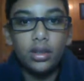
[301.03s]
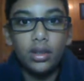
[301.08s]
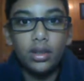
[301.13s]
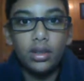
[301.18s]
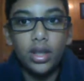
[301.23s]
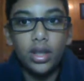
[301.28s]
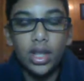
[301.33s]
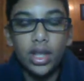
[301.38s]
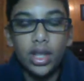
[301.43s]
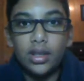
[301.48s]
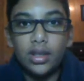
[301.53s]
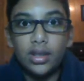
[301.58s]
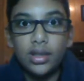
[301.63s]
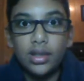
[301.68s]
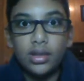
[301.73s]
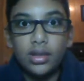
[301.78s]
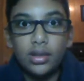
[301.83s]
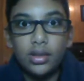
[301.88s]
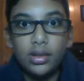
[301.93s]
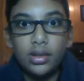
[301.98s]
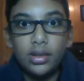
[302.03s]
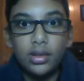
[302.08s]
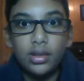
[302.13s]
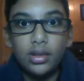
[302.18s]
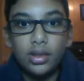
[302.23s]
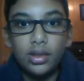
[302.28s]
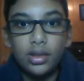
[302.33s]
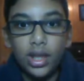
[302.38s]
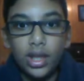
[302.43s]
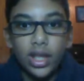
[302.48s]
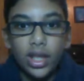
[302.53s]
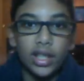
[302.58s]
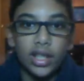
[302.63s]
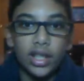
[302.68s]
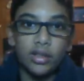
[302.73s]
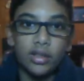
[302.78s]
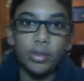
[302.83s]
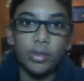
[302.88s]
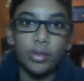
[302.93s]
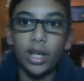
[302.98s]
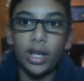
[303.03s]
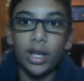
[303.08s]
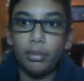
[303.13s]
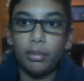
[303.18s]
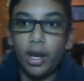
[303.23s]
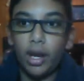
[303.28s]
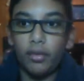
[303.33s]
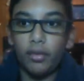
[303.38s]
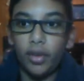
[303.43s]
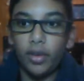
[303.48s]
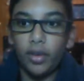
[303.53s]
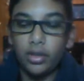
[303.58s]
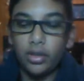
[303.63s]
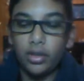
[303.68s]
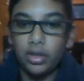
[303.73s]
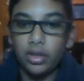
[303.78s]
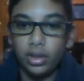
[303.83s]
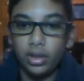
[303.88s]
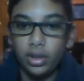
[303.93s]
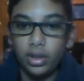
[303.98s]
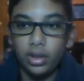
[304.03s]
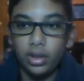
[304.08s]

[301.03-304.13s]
gets the guns become malfunctioned,